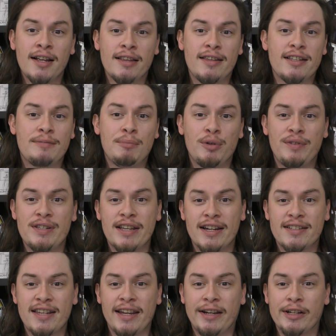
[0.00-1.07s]
This movie is going
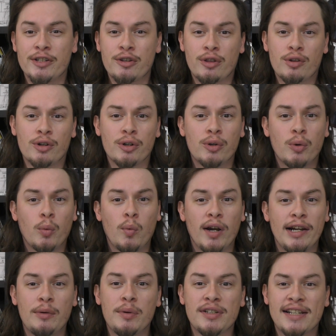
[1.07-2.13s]
to take us through what
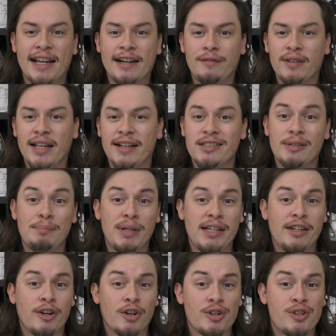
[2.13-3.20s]
it was kind of like to be
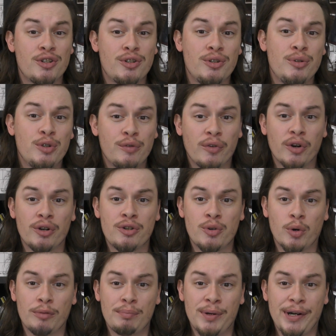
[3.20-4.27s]
in her shoes for a
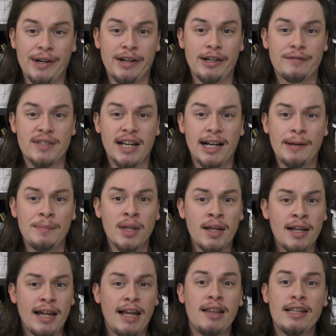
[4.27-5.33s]
short period of time
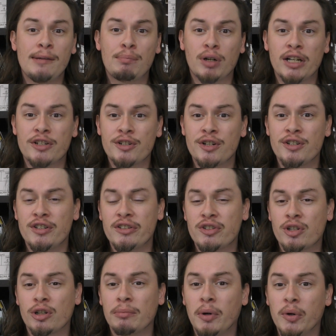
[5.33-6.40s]
and the pressures and the
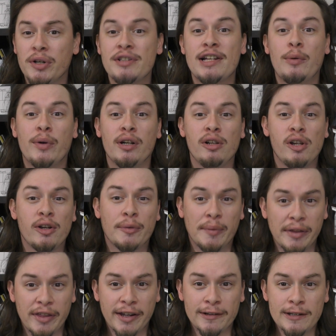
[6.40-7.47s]
turmoils that went along
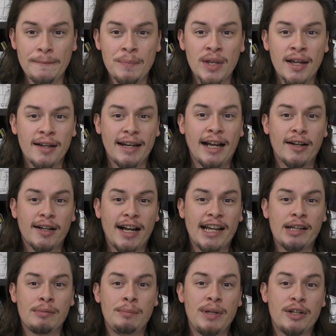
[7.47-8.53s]
with it. Now, I
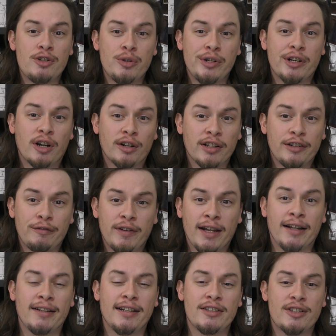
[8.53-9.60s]
am a big Judy Garland
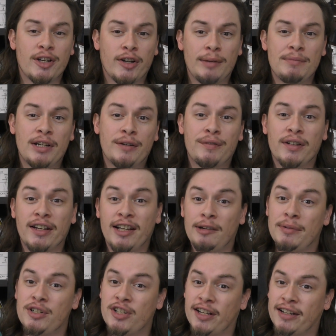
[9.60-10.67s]
fan, and so I'm definitely going to
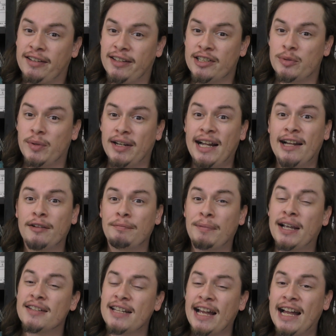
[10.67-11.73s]
be checking this one out
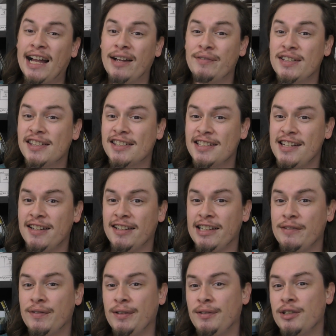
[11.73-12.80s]
because I haven't seen it,
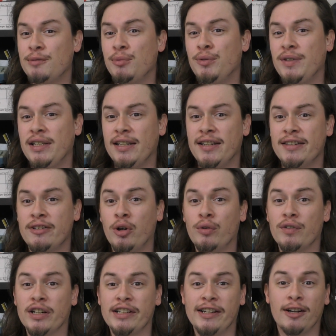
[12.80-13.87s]
even though this movie is
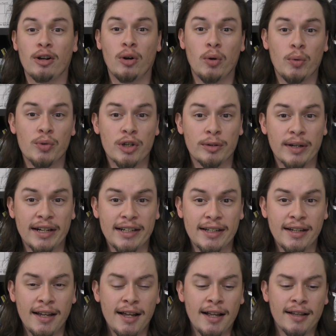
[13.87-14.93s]
over a year old already.
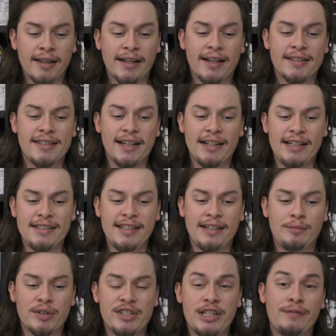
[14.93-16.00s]
Like I said, it
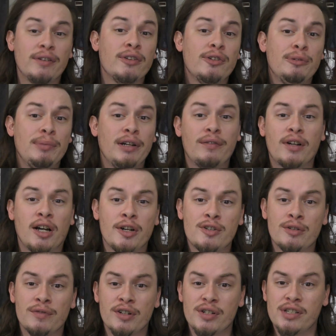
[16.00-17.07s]
did receive a little bit of
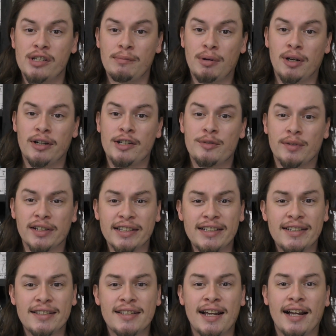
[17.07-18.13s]
controversy upon its
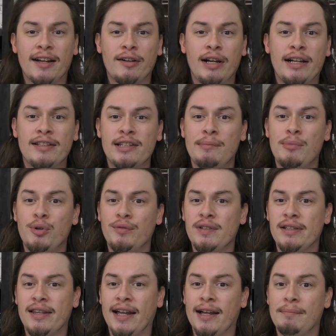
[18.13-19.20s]
release. How has a movie
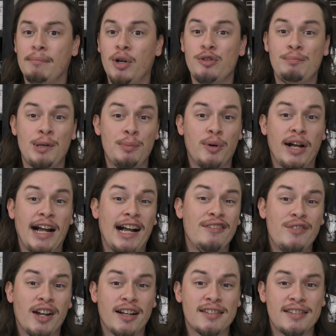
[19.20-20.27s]
that most people have
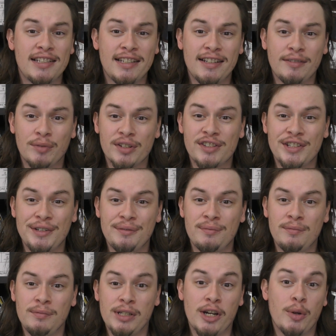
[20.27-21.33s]
not seen
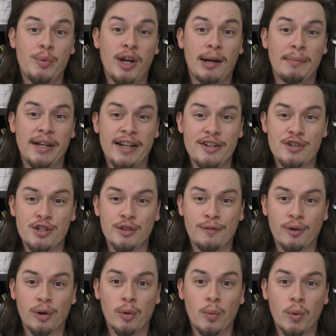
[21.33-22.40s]
received, nominations
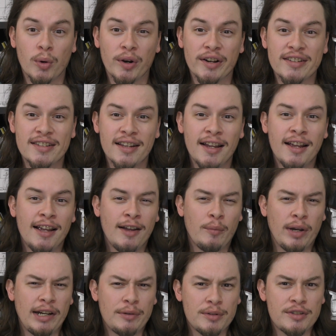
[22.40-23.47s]
for awards
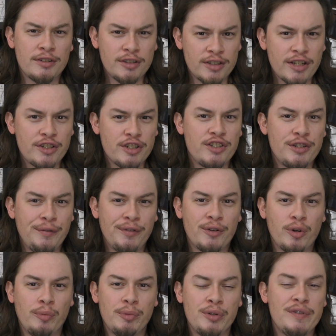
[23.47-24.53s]
when it was such a
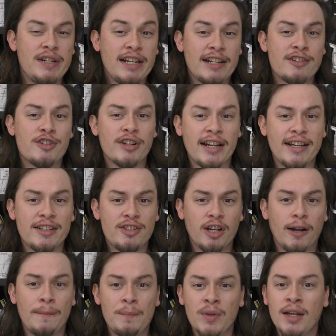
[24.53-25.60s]
difficult movie to get your hands
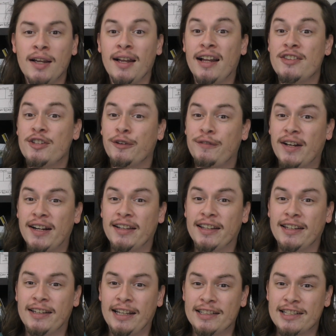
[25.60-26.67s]
on? And so
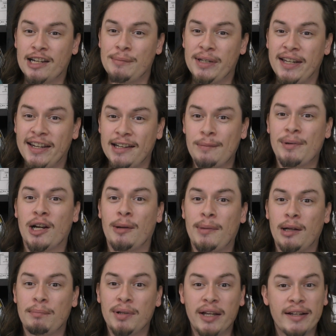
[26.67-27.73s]
finally, it's going to be hitting
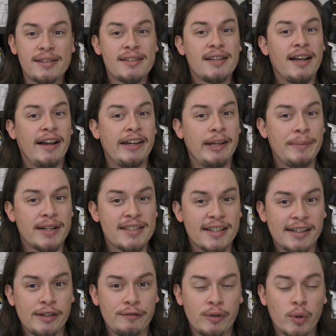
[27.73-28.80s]
Paramount Plus. I am
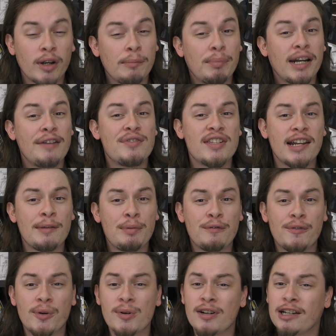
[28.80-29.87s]
excited for it, but I've said it
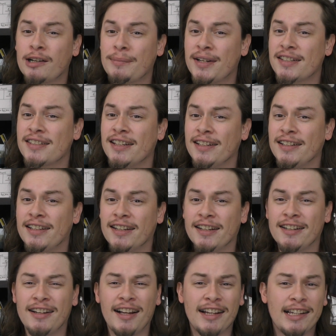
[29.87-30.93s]
before and I'm going to say it
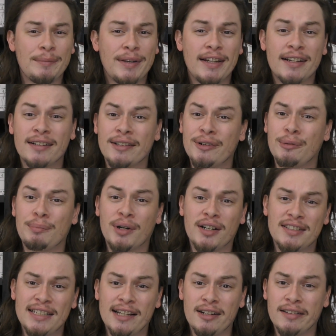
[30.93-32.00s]
again. I am getting a little
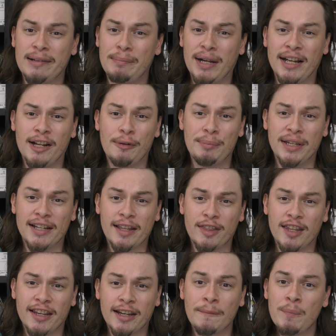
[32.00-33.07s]
burnt out on the biopic
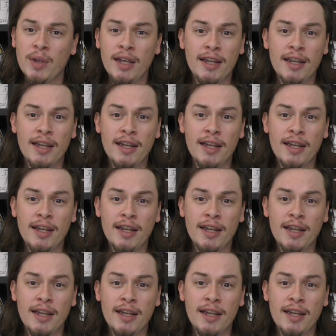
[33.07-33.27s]
thing.